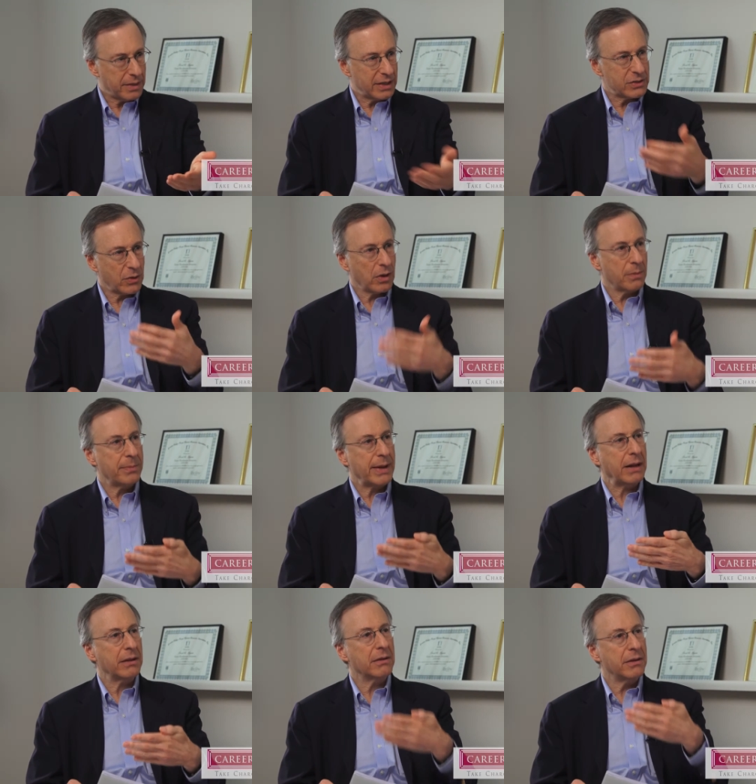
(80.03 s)
It's all
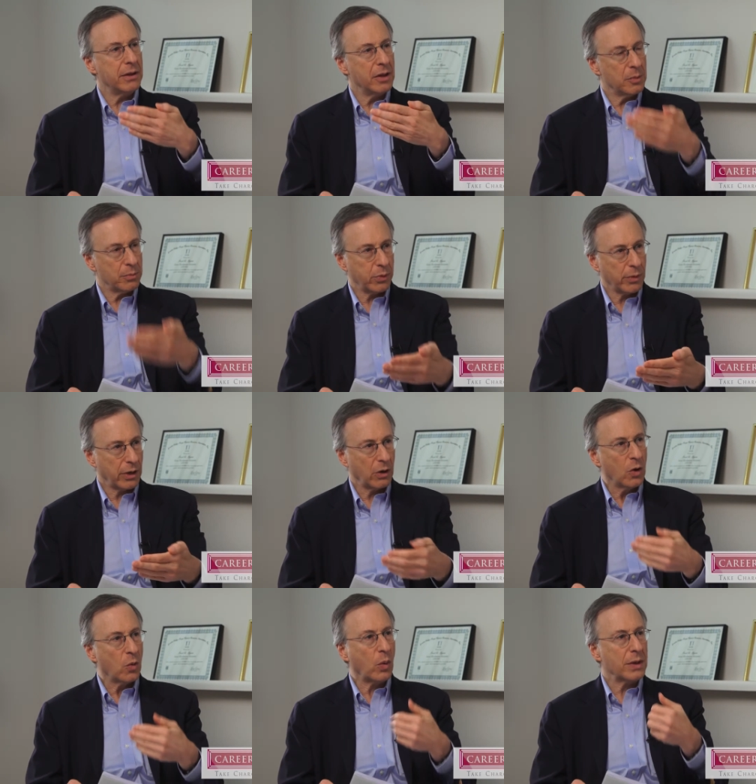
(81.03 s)
about the employer.
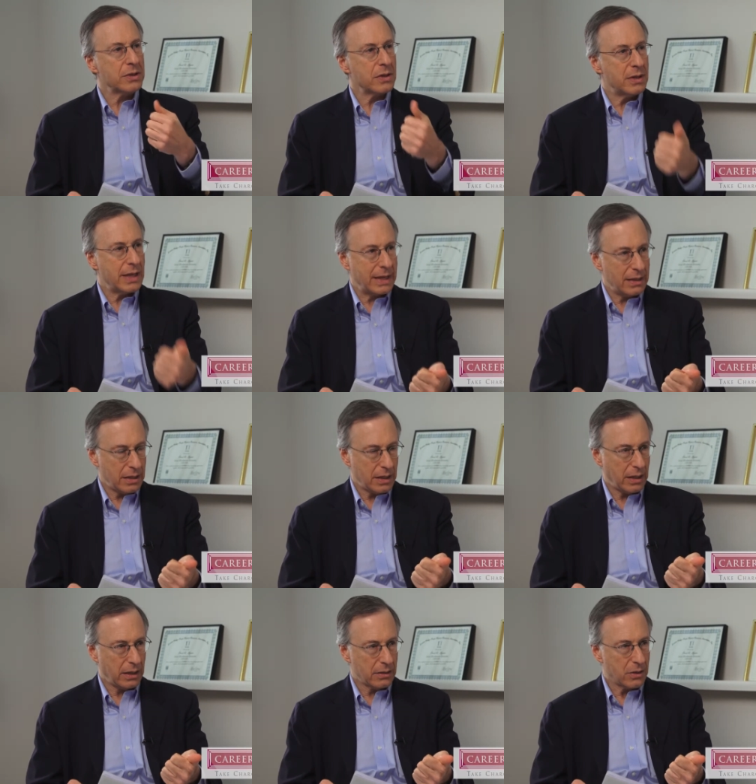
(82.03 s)
What do they
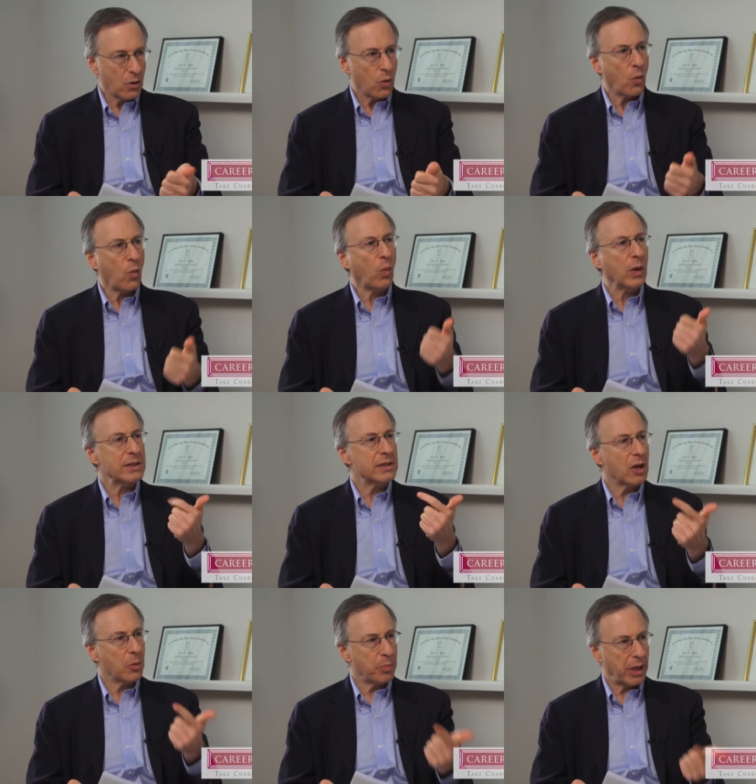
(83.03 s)
need? What's
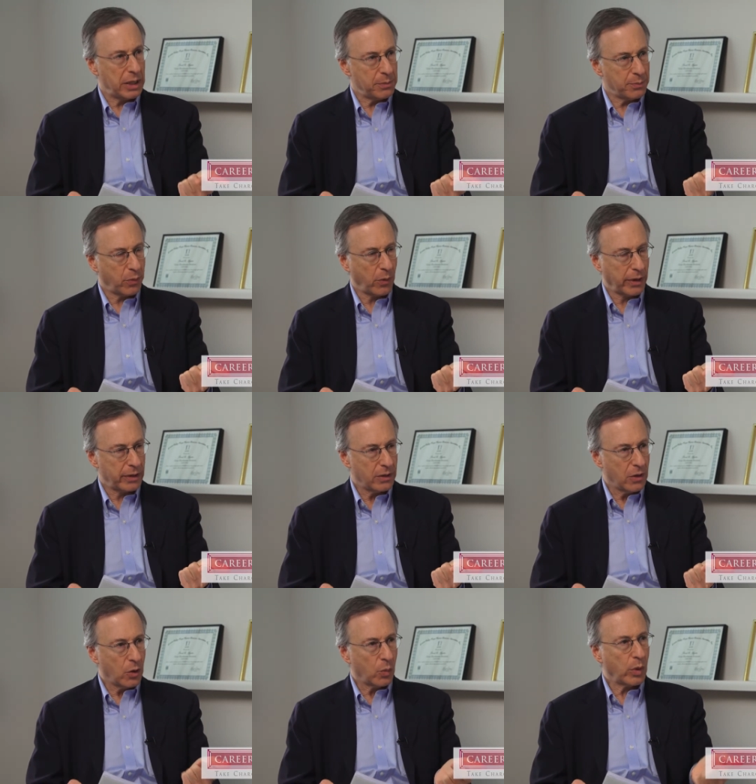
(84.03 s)
their pain point?
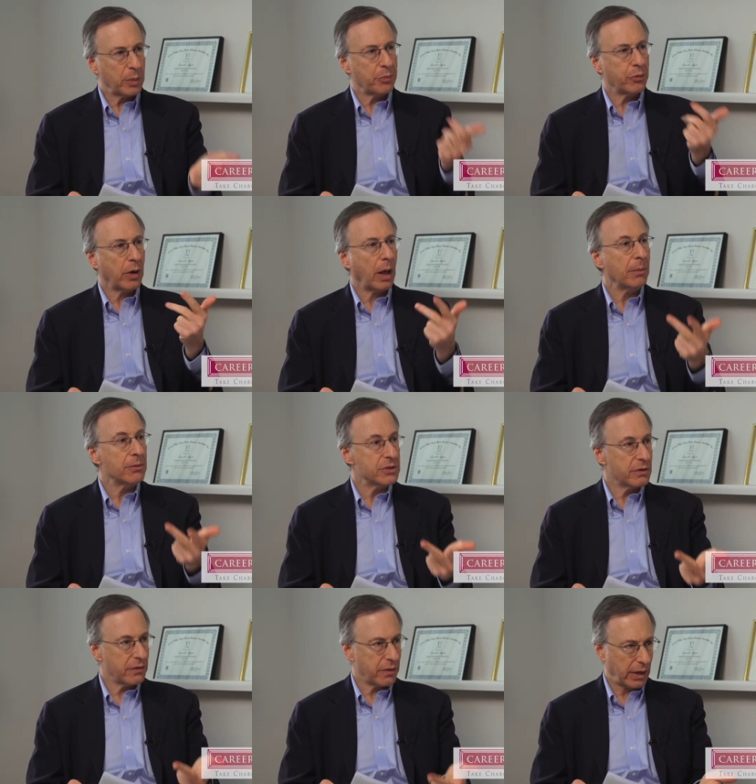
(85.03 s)
What problems
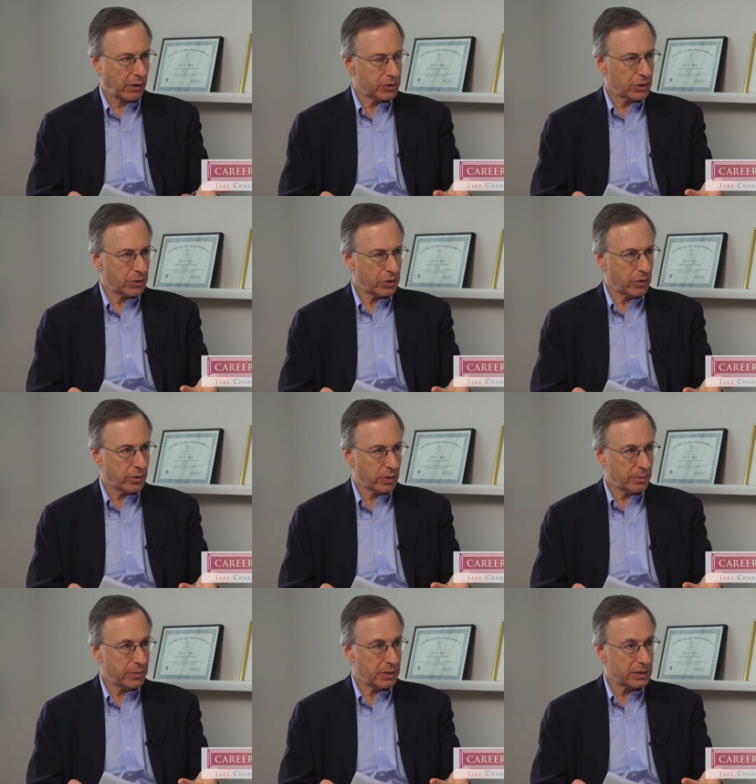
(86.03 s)
of theirs are you going to
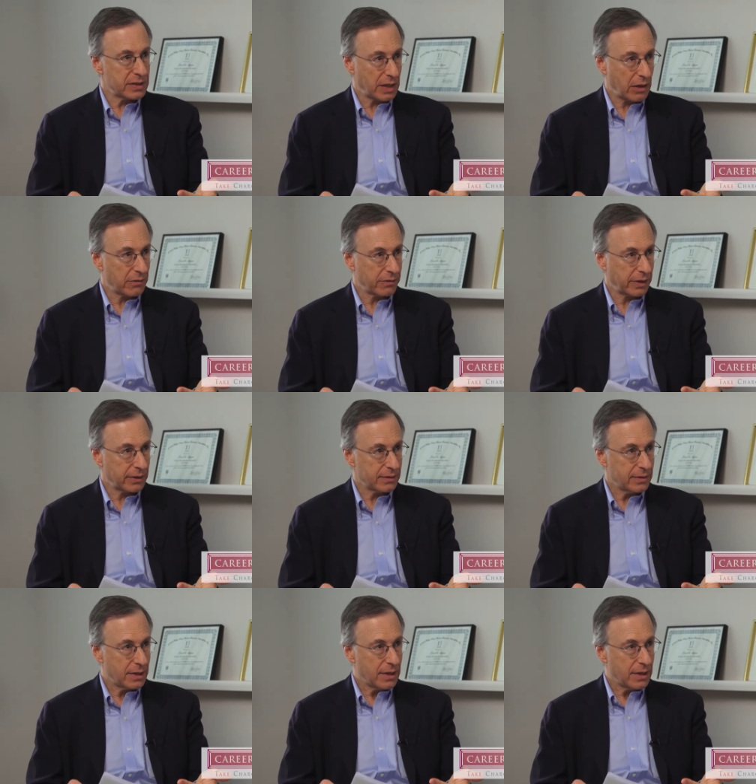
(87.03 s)
be solving?